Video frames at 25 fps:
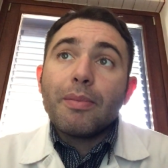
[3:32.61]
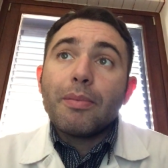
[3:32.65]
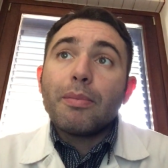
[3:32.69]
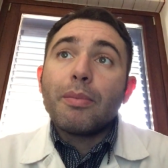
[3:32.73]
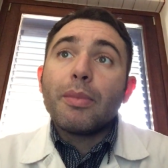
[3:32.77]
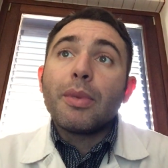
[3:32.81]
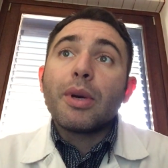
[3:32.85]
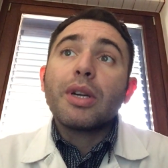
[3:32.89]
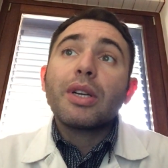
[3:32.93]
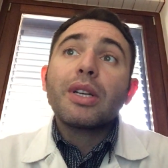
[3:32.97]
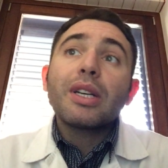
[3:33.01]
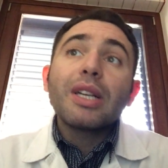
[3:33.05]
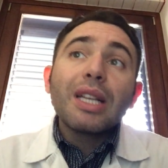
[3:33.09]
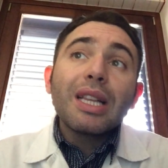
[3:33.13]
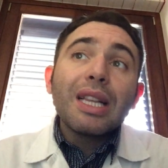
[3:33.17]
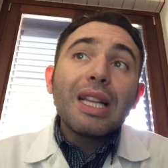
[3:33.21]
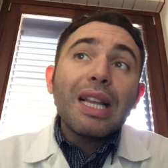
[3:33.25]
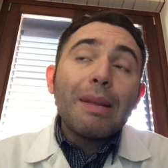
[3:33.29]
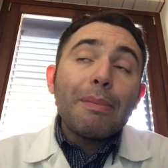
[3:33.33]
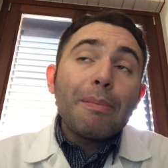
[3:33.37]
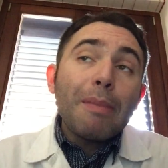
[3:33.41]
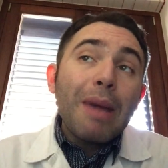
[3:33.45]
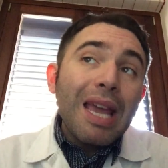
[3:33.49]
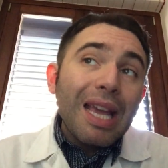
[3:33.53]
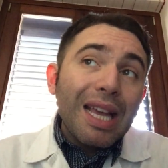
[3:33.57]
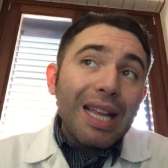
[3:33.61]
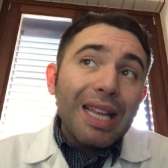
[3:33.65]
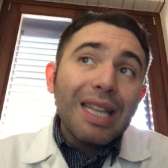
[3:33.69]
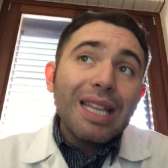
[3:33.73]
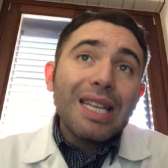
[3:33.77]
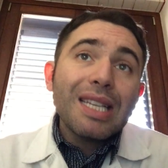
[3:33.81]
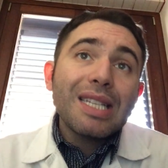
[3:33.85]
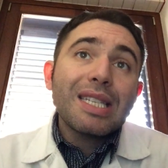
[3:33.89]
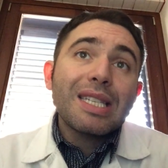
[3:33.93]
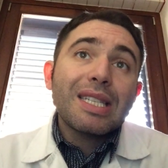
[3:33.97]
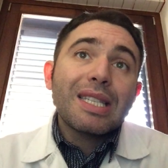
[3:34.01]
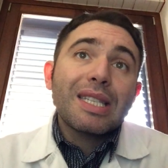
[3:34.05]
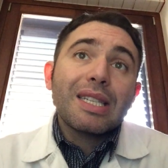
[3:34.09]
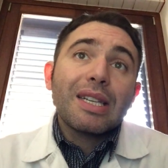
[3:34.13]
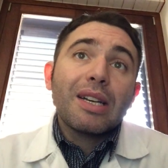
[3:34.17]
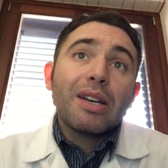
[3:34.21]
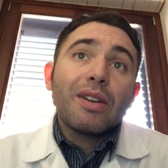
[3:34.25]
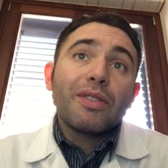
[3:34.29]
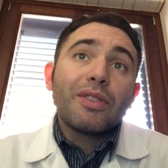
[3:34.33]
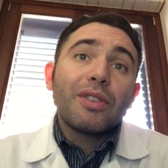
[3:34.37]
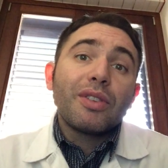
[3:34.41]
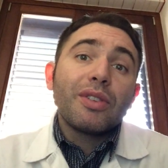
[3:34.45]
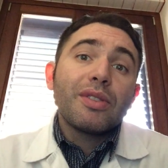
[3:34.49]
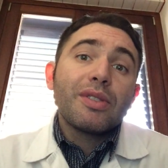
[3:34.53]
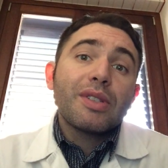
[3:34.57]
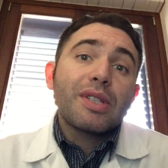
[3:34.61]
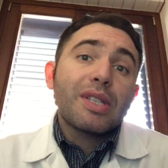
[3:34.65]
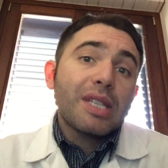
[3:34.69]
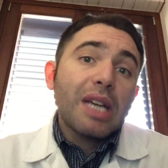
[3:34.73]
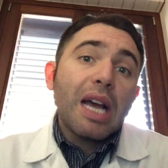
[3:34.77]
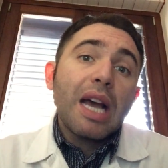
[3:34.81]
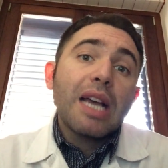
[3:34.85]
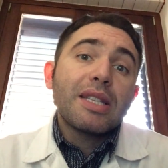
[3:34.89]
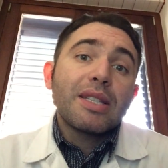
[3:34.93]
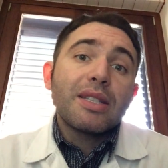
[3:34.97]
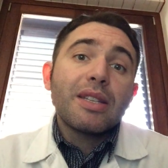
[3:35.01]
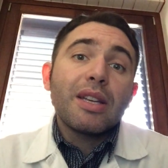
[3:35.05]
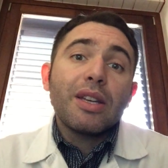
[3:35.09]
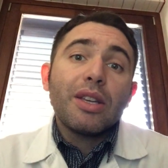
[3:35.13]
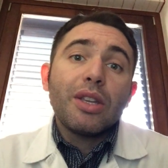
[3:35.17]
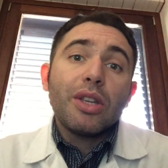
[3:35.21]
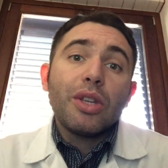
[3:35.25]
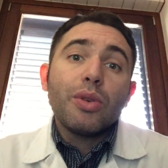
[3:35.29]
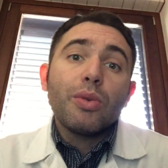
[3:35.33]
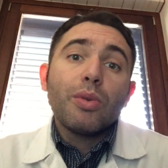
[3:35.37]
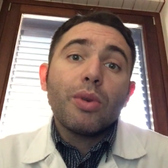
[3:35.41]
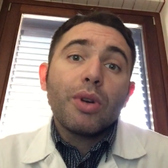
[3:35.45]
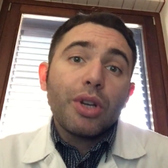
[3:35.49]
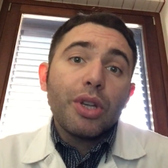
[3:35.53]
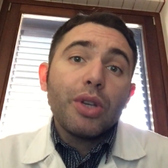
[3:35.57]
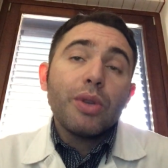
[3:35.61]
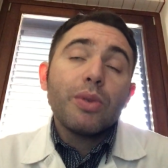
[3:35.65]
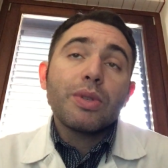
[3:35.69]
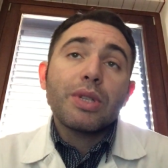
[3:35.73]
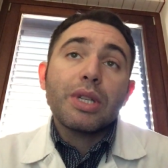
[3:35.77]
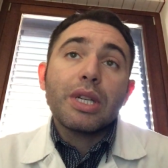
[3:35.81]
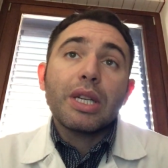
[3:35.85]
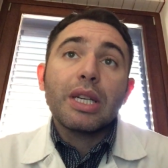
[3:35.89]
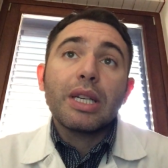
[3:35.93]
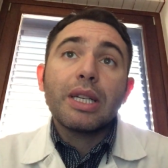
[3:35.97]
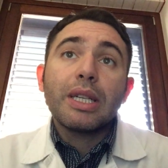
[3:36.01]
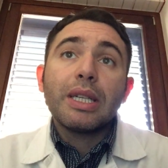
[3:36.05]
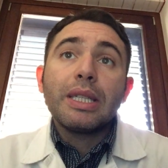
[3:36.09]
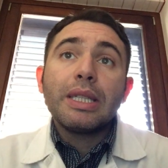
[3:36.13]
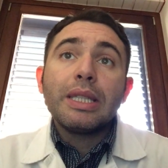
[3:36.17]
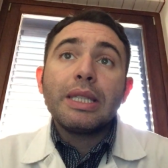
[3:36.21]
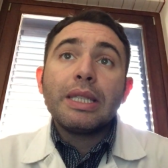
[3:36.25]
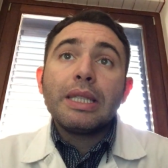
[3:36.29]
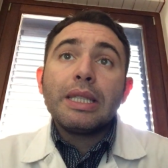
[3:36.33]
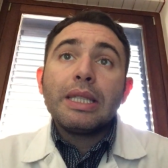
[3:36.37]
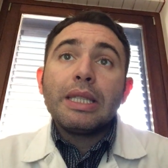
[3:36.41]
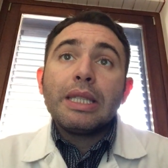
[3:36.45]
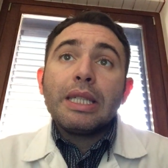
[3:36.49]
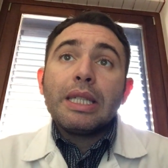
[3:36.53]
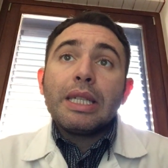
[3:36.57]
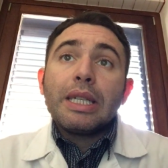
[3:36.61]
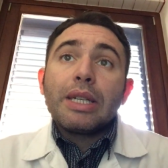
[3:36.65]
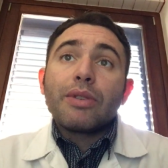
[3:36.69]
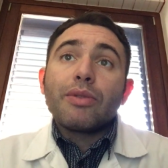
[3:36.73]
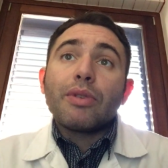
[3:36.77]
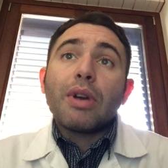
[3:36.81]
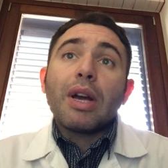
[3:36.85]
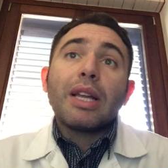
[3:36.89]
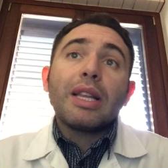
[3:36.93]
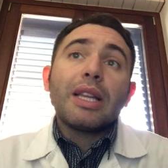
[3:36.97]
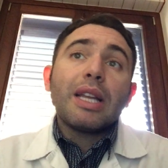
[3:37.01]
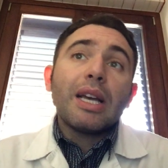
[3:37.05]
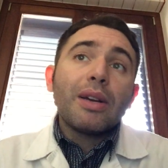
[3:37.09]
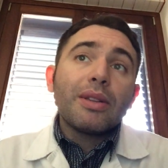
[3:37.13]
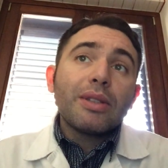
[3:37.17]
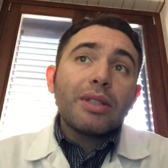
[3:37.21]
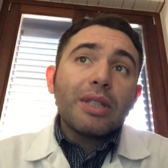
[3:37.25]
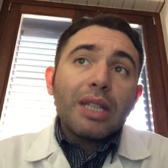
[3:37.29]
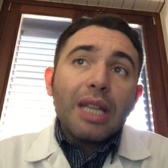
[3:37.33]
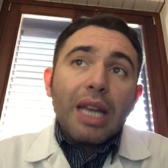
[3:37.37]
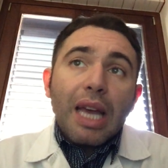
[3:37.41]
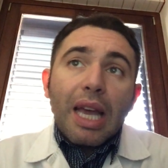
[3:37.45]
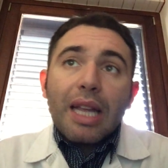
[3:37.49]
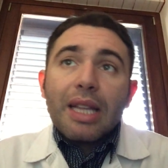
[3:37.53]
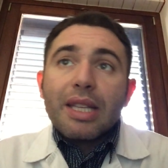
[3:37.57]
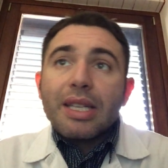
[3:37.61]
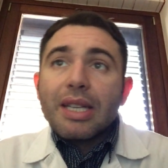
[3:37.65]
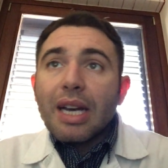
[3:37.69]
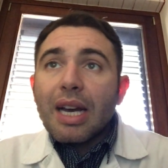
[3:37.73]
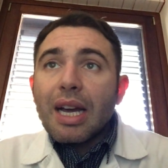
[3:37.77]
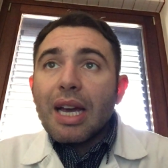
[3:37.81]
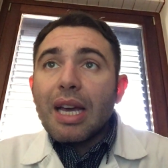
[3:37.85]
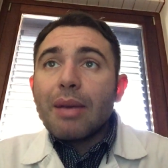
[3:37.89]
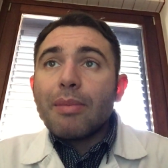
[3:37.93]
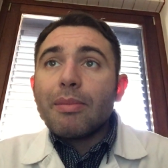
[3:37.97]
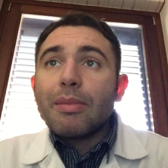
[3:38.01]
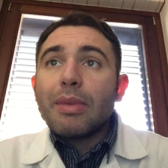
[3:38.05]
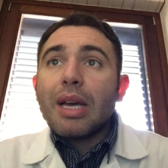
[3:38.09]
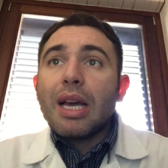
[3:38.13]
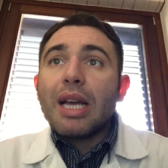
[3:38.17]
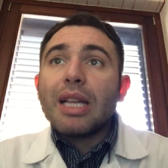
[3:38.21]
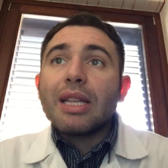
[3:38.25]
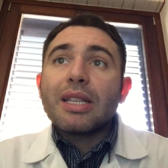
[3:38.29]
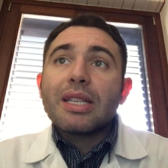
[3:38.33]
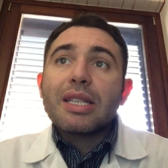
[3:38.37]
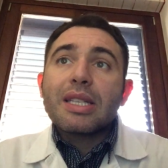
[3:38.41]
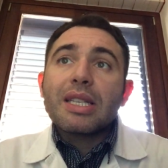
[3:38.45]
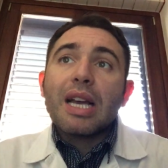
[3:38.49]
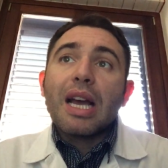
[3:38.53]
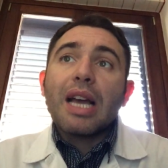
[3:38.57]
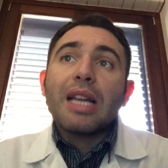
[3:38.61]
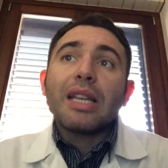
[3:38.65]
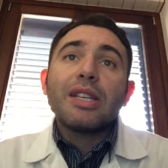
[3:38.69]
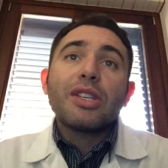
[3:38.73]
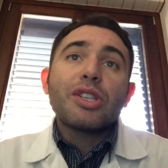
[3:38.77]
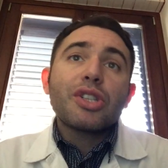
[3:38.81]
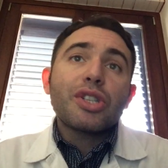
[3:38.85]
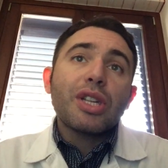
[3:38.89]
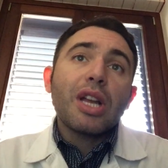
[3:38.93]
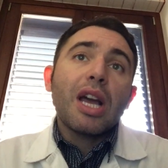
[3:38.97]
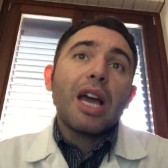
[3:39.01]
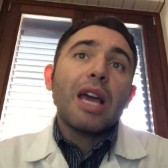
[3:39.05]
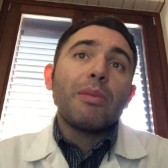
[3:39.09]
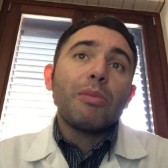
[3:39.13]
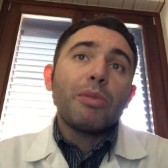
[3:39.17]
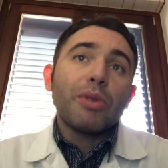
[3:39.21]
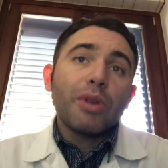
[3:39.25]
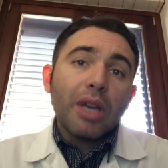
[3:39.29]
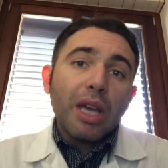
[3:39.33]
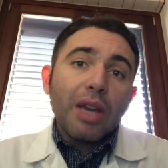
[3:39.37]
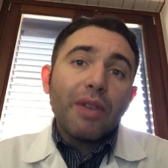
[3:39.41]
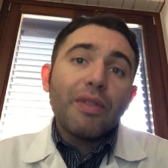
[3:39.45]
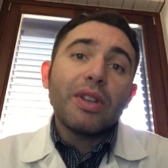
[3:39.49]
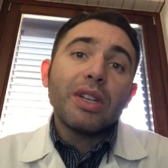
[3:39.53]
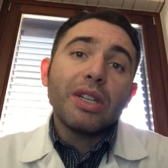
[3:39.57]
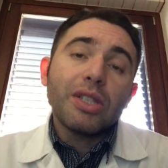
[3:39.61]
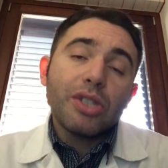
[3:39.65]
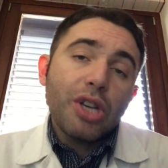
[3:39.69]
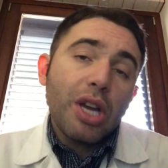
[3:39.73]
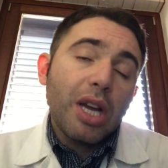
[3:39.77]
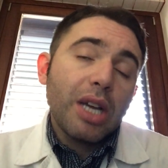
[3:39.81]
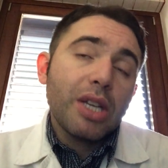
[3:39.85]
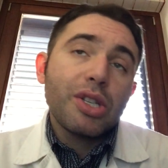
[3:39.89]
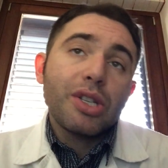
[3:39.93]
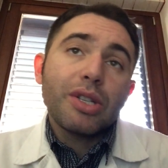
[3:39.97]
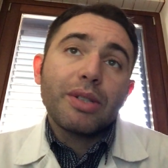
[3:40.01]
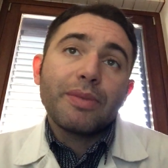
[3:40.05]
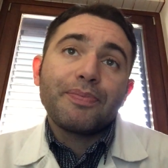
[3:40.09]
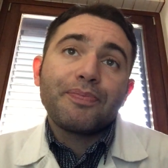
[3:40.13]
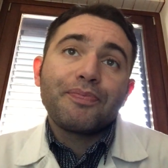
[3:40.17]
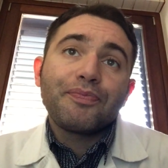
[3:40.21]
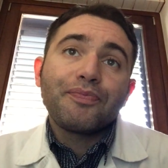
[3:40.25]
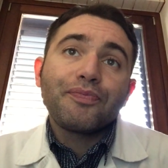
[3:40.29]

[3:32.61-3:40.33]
Make a list of the sites that you are using. Write down the date, time, and the site each time you give an injection.